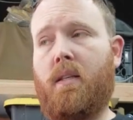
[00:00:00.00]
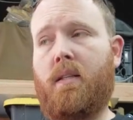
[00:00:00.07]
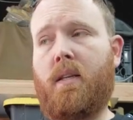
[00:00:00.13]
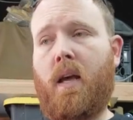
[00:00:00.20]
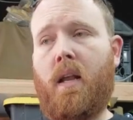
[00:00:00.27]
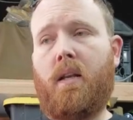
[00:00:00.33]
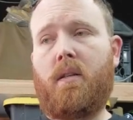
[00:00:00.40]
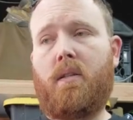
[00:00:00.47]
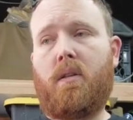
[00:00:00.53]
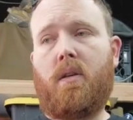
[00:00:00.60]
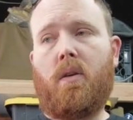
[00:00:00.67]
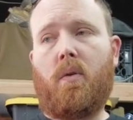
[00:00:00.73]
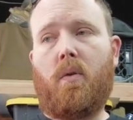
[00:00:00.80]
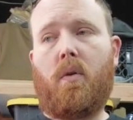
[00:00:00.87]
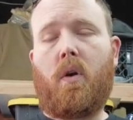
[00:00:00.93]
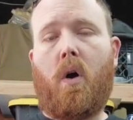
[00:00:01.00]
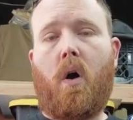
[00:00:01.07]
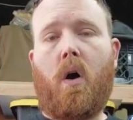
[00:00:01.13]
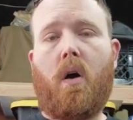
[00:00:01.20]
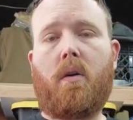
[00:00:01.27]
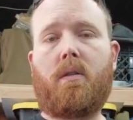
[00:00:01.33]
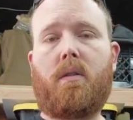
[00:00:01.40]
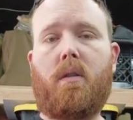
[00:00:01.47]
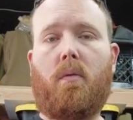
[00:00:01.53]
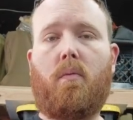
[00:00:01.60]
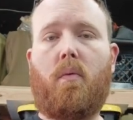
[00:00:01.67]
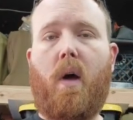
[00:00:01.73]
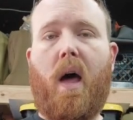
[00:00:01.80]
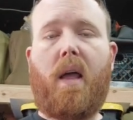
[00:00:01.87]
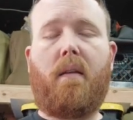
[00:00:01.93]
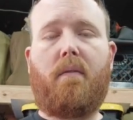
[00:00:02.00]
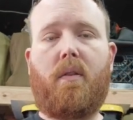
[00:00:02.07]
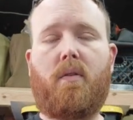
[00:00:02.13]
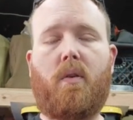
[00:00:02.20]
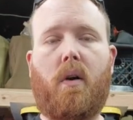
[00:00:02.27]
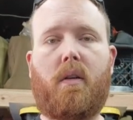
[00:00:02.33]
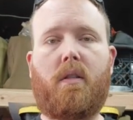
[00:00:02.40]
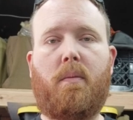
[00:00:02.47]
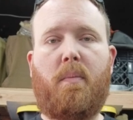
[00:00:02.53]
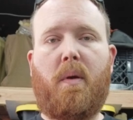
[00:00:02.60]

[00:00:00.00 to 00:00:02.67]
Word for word: tend to cause the ride of the truck to